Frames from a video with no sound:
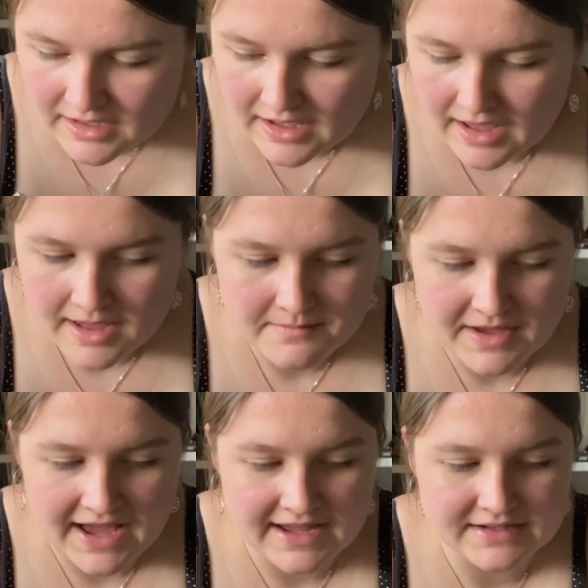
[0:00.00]

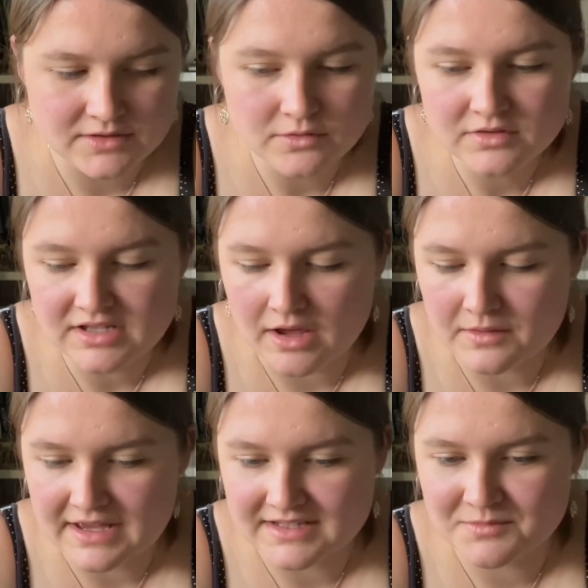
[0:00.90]
And also
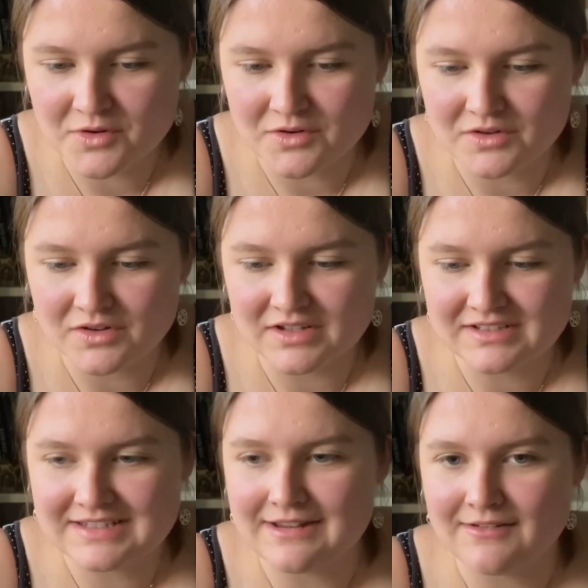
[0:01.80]
it's more
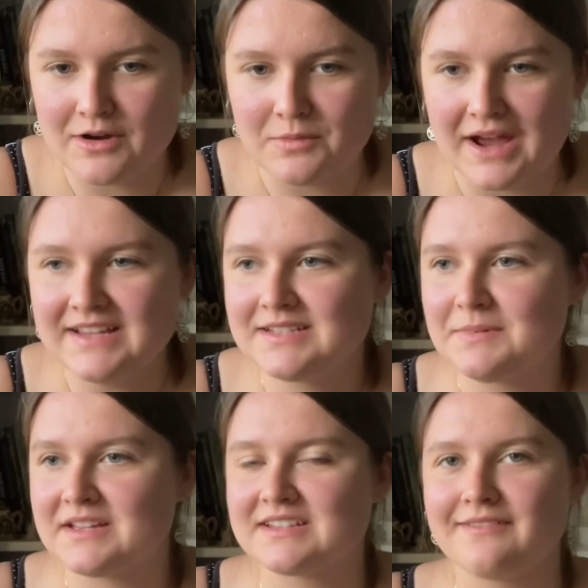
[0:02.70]
zero waste
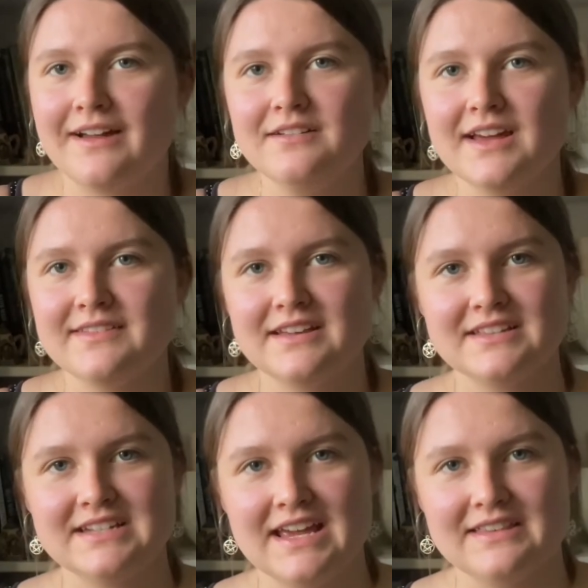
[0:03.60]
because I found out the
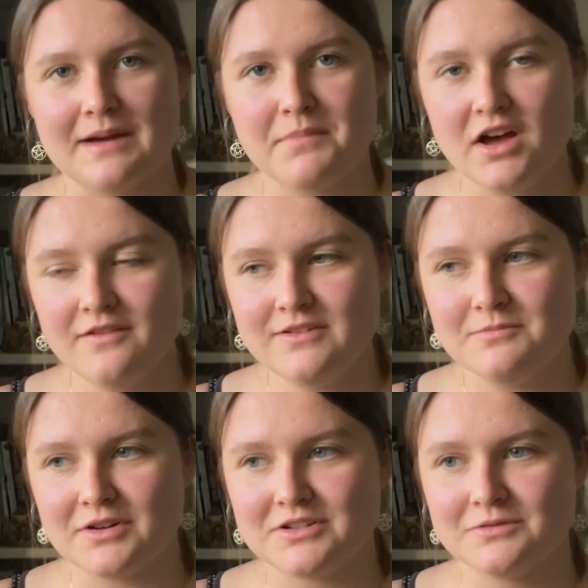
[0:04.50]
other day that perfume
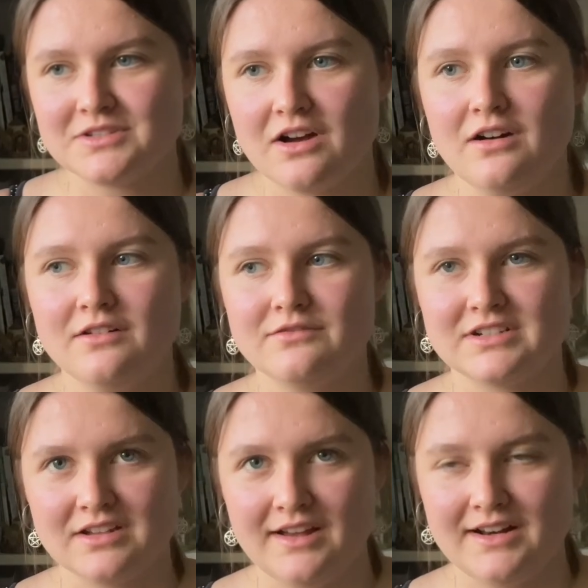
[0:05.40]
bottles aren't
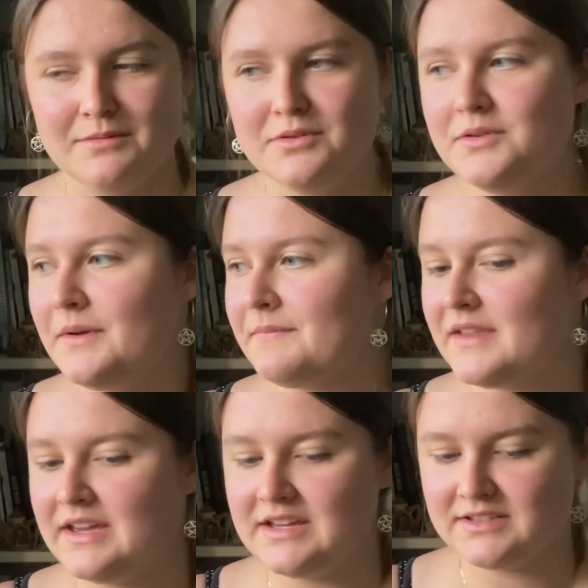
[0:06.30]
recyclable.
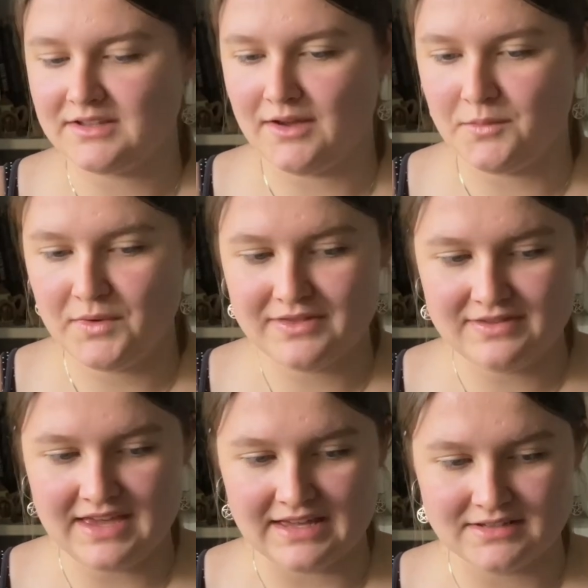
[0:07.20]
So with
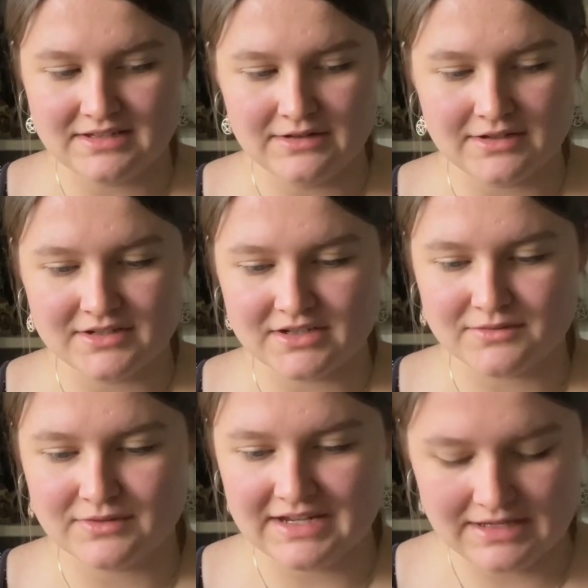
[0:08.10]
this you can
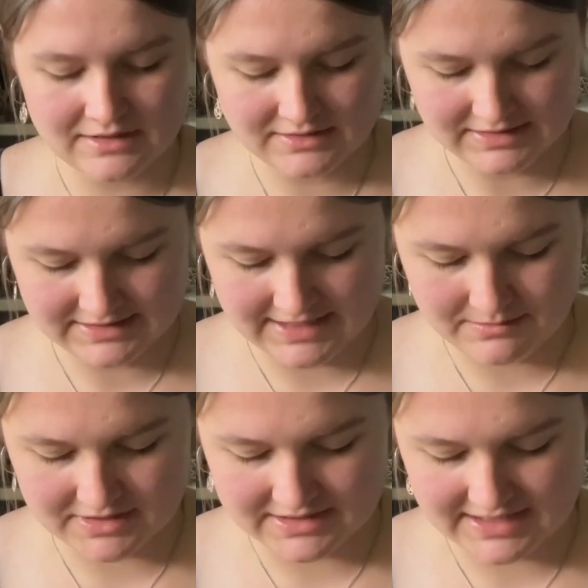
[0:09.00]
just reuse the
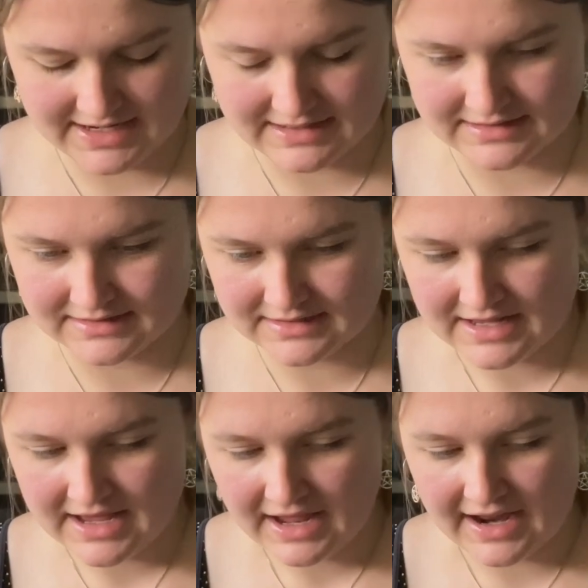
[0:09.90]
same containers
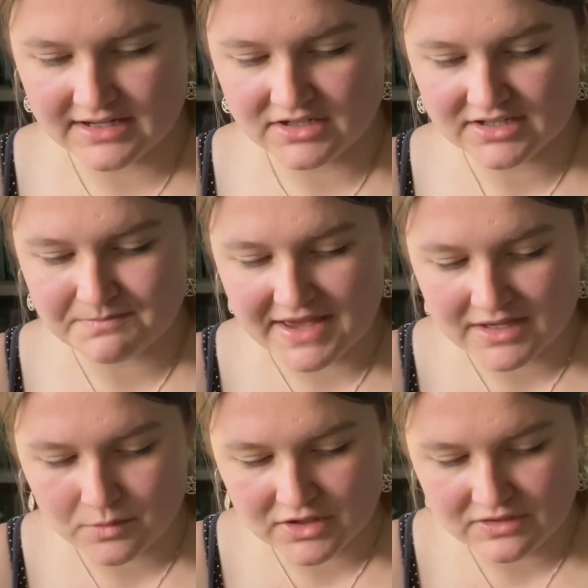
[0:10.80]
and you just
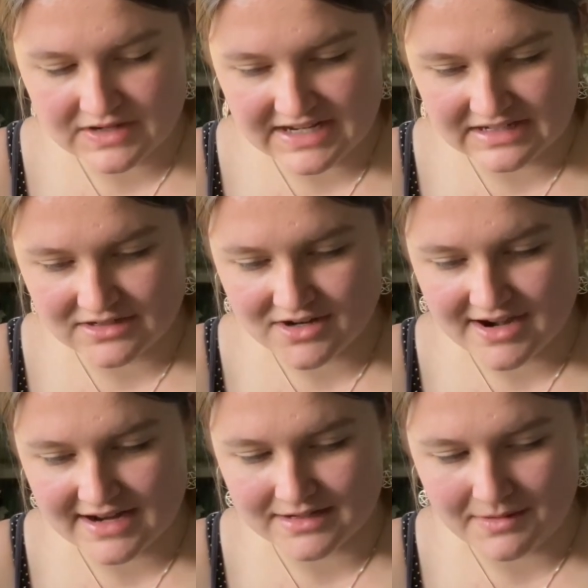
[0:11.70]
make what you need. You don't
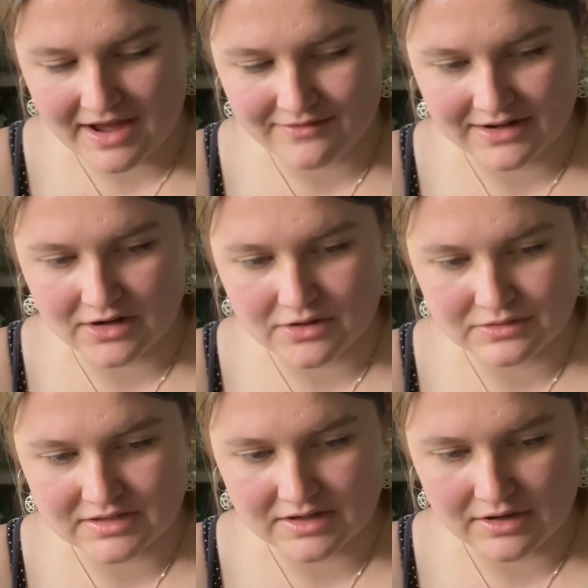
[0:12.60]
end up having
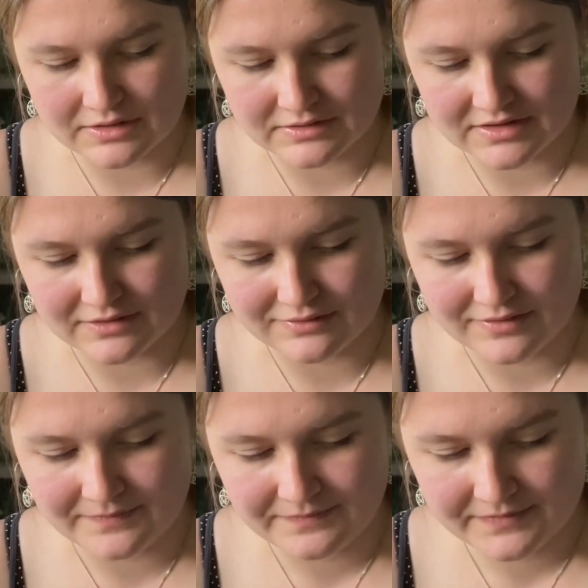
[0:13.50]
loads and loads of
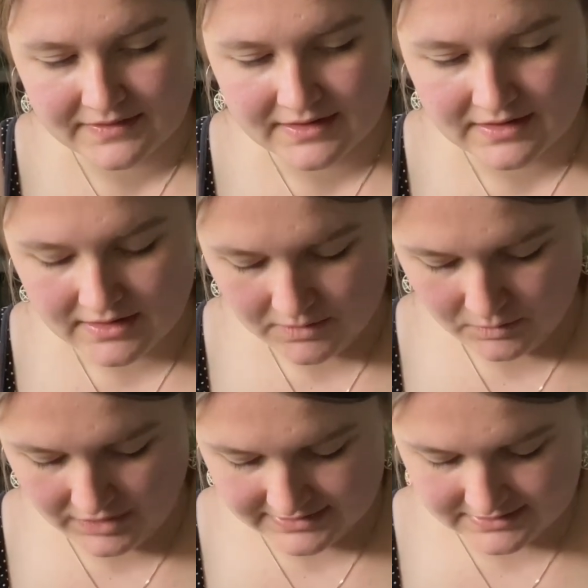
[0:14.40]

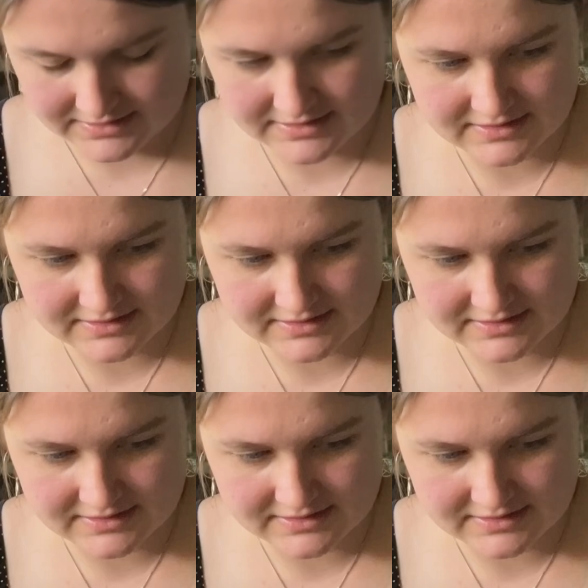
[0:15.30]
ones.